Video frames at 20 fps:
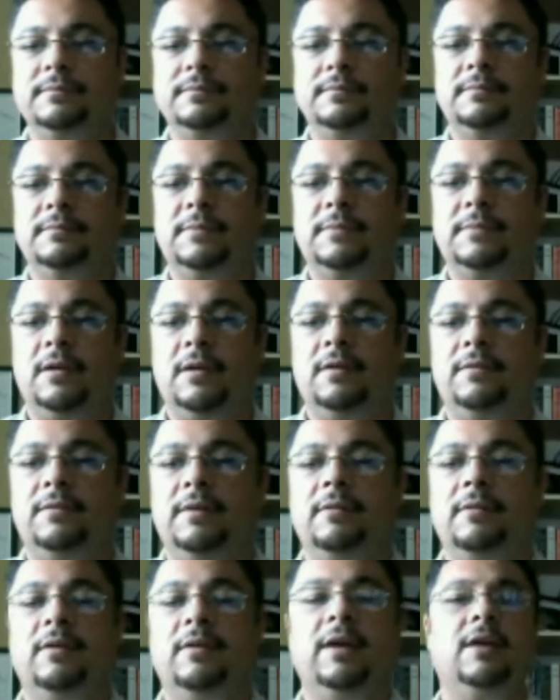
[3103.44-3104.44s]
Perfect.
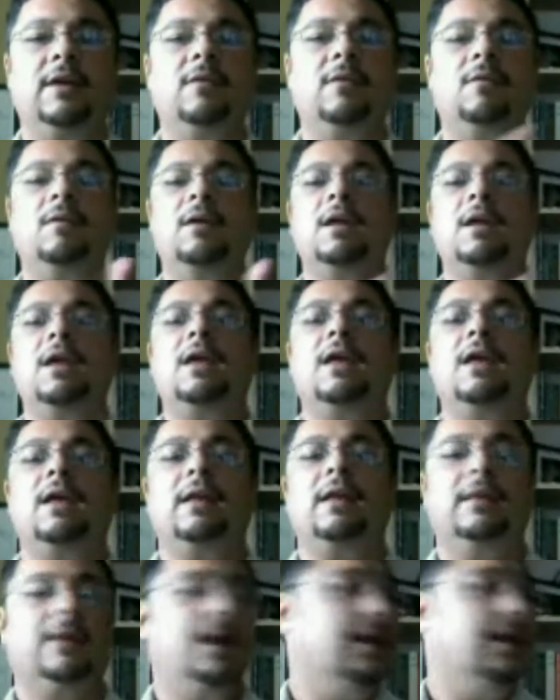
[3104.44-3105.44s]
Okay, cool.
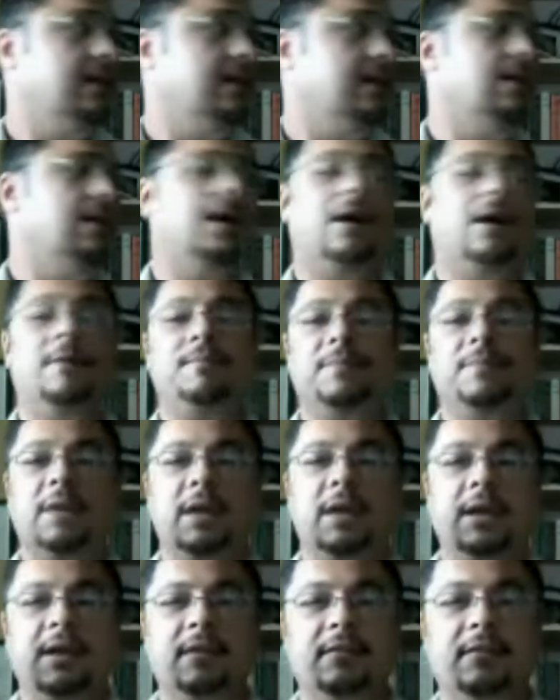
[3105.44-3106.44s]
Thank you.
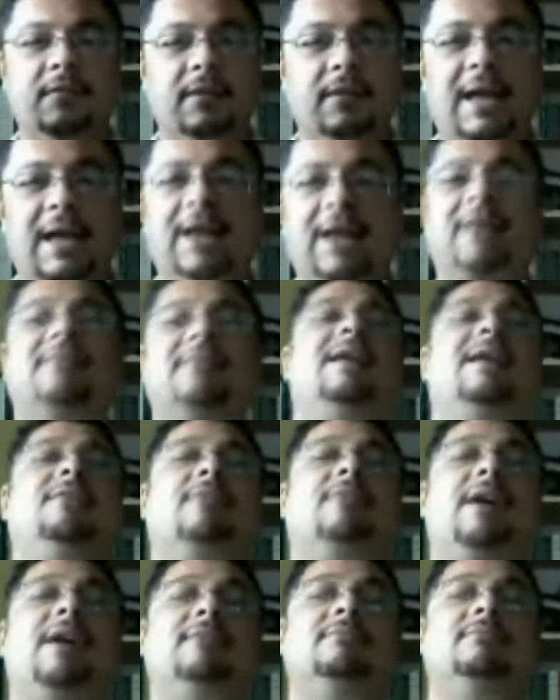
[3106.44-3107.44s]
Like I said,
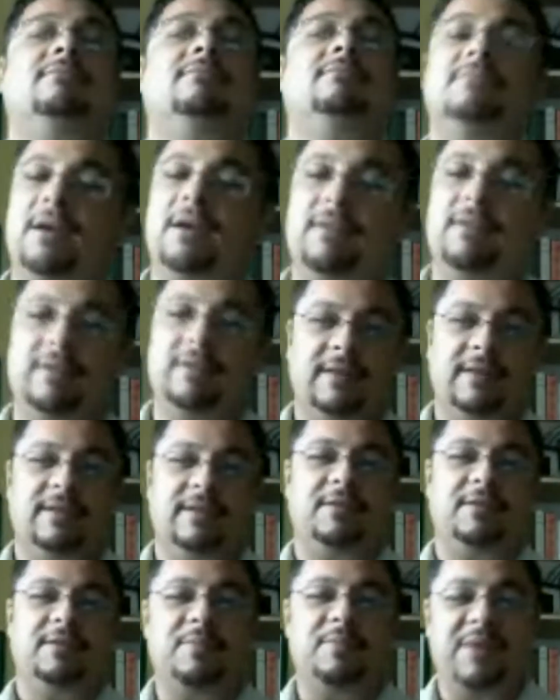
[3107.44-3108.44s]
right, Terrence is
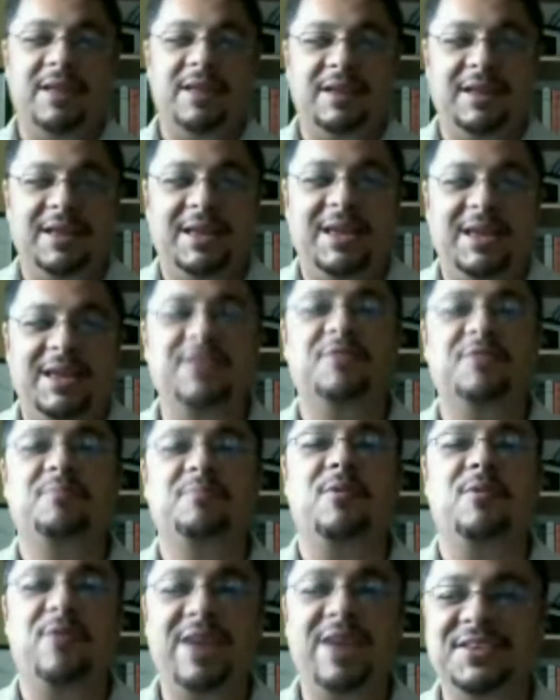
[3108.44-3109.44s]
an
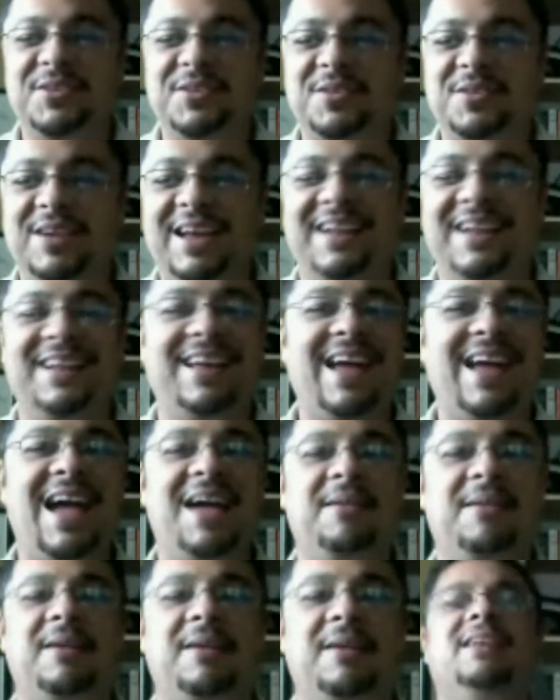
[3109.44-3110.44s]
inspirational kind of guy,
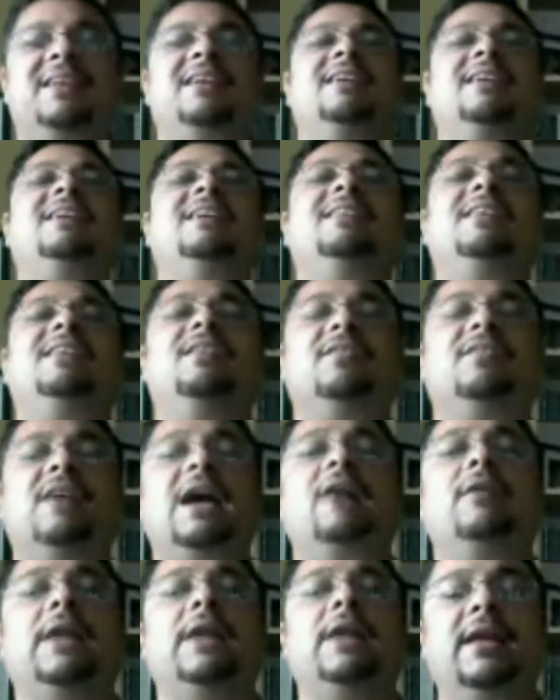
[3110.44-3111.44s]
man. He tells it
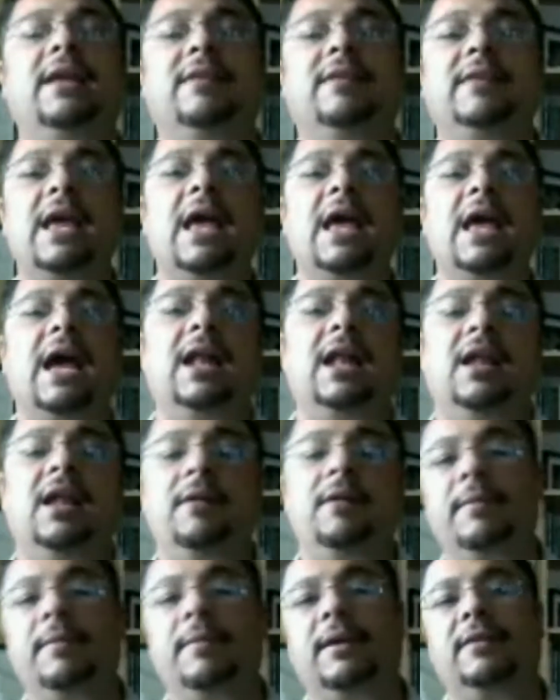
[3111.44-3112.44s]
how it is. I love it
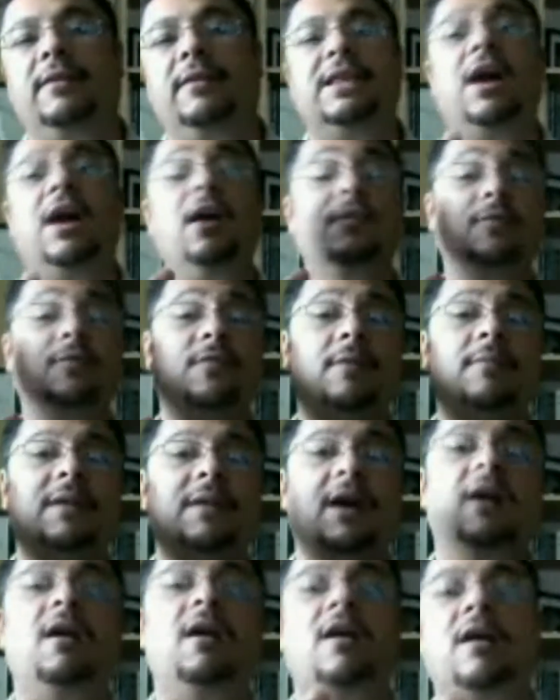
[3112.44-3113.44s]
because he talks from the
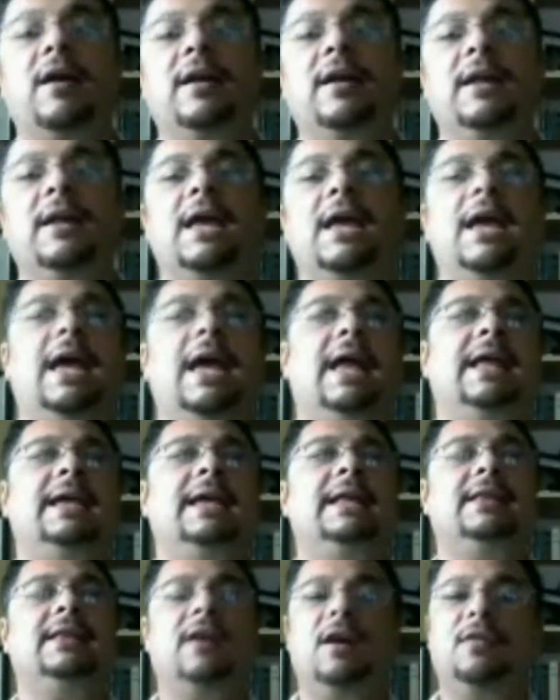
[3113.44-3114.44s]
heart and he
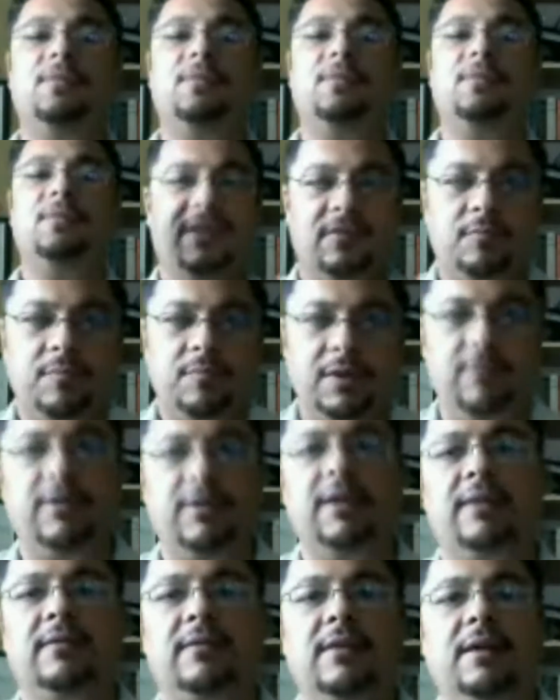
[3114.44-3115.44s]
talks from
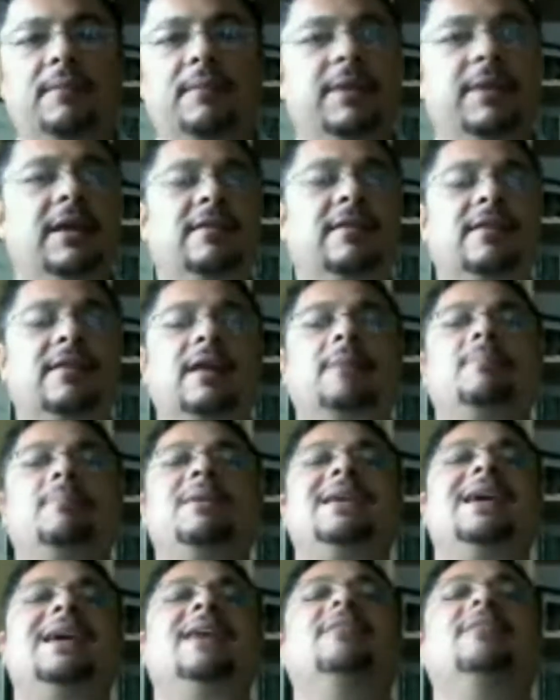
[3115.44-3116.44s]
experience. I mean, he's not
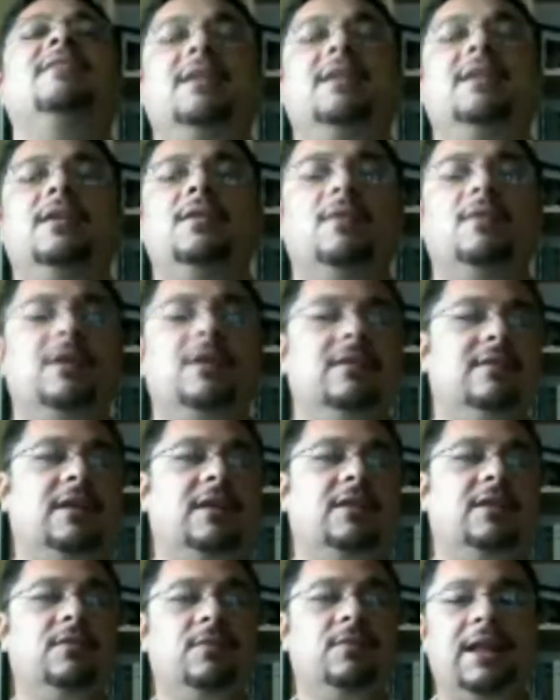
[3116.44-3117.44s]
BSing you. He's
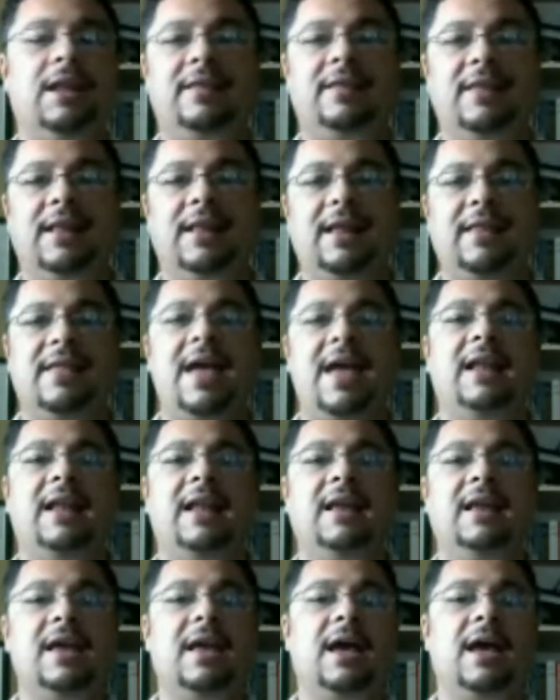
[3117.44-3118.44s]
not doing anything like that.
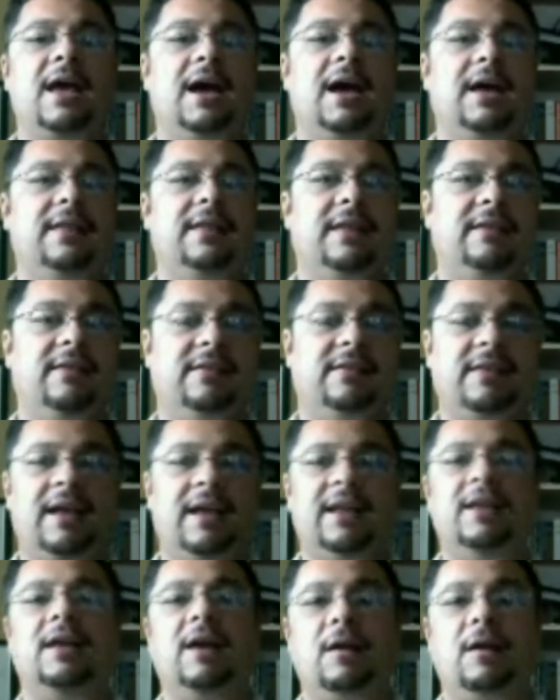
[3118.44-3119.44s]
That's
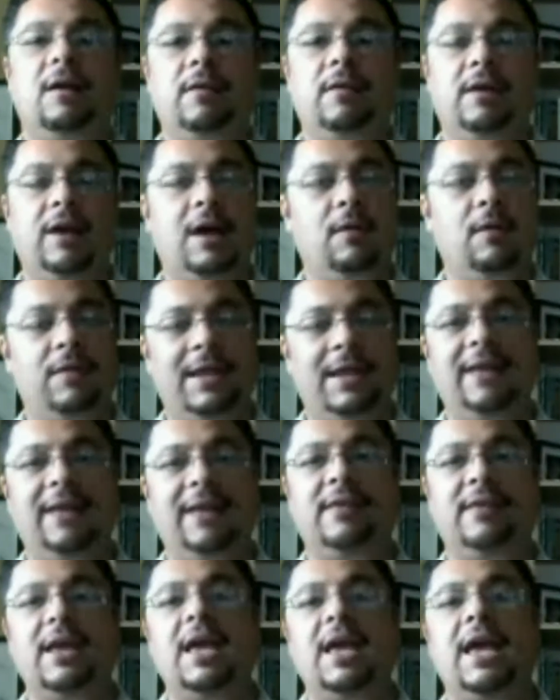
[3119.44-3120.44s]
exactly how it
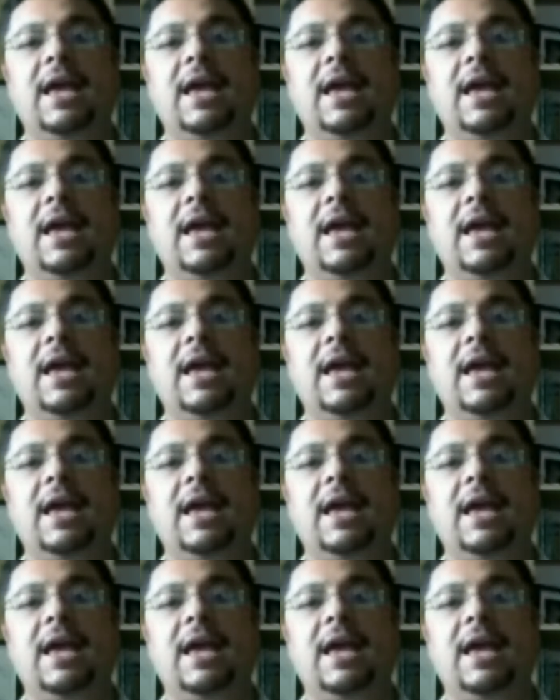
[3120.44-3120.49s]
is.